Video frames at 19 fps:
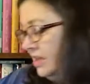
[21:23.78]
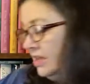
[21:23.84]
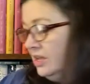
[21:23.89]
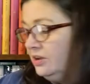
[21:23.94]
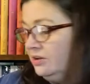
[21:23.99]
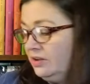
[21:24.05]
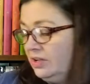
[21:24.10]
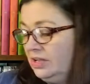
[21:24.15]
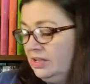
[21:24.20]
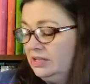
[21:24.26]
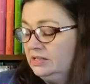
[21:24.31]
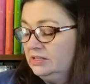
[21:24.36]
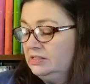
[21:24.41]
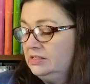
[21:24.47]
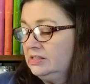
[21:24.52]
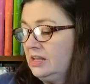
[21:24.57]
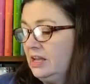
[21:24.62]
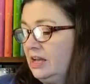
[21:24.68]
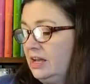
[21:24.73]
Here
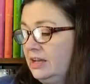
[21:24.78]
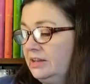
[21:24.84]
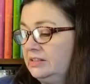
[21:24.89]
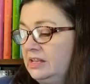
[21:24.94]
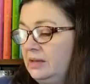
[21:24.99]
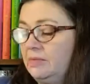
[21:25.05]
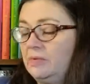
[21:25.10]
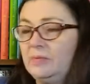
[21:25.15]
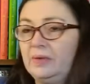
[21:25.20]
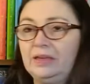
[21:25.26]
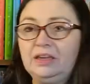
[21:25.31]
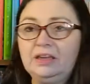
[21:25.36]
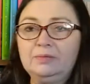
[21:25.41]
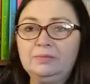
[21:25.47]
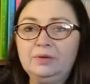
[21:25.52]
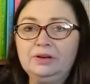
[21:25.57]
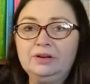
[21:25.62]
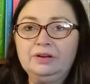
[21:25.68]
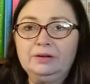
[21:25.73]
is Debbie
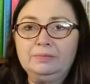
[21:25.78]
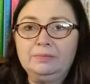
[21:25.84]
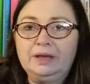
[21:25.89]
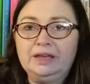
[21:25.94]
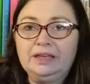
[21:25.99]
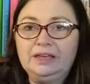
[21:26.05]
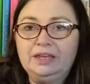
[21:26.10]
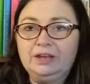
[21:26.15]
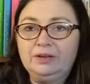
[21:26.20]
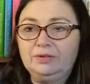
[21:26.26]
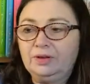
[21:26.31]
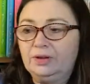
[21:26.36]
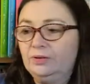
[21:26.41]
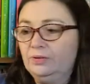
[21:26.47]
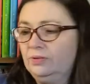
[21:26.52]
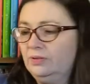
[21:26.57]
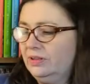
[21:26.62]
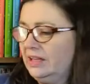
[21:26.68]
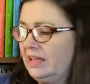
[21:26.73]
Maycomber, My
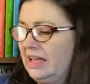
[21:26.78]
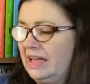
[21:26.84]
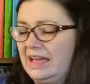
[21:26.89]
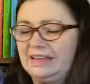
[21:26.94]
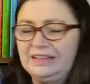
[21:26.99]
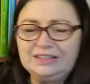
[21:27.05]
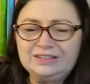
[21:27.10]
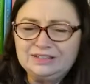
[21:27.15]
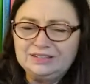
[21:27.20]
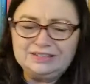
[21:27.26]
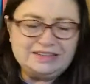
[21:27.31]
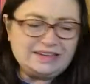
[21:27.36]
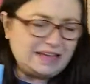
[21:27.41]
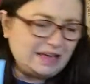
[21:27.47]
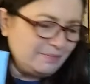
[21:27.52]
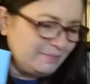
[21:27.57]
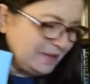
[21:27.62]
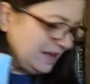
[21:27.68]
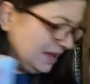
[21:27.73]
Hero.
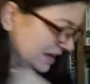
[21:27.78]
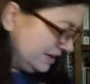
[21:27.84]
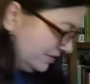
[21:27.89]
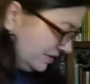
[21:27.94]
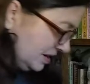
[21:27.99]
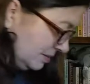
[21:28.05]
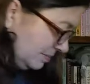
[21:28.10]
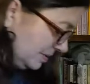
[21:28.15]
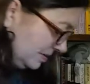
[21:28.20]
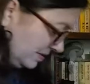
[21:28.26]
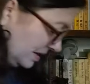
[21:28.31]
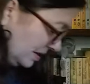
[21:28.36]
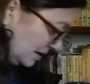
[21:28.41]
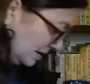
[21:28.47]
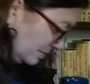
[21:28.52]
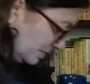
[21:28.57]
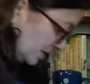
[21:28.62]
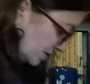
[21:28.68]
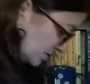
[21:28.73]
I may have a copy of
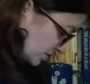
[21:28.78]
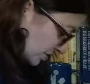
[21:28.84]
that. I'm not